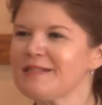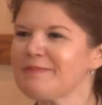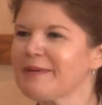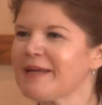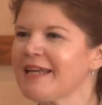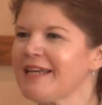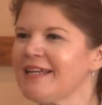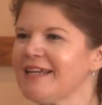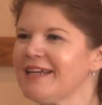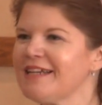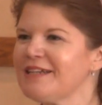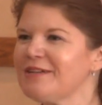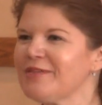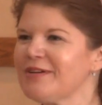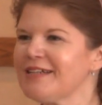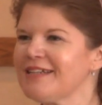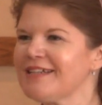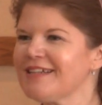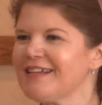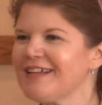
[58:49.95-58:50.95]
Spaghetti,
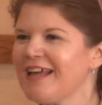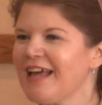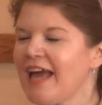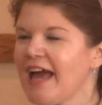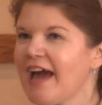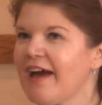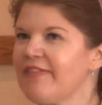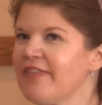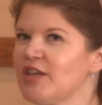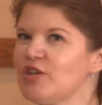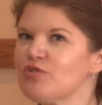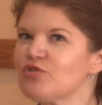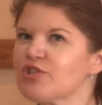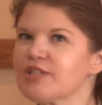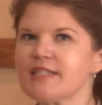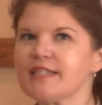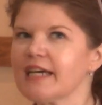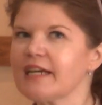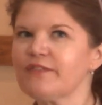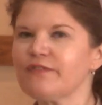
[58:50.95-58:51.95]
anyone? And then you
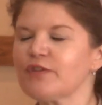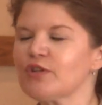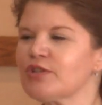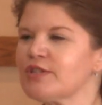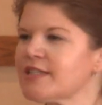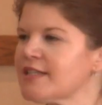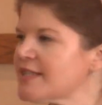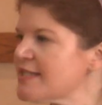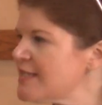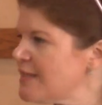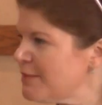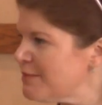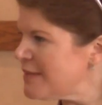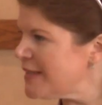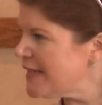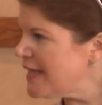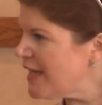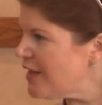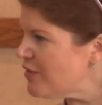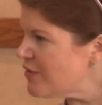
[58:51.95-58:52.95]
just divert to
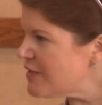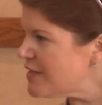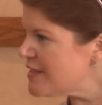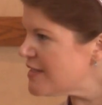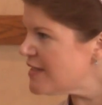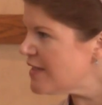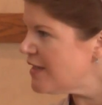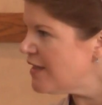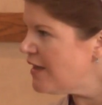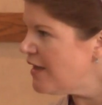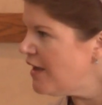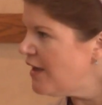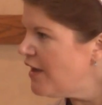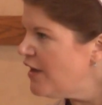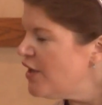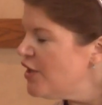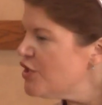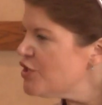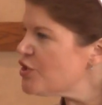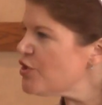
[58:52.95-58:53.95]
something
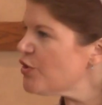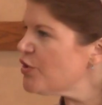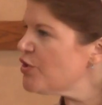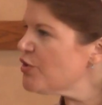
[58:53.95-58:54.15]
else.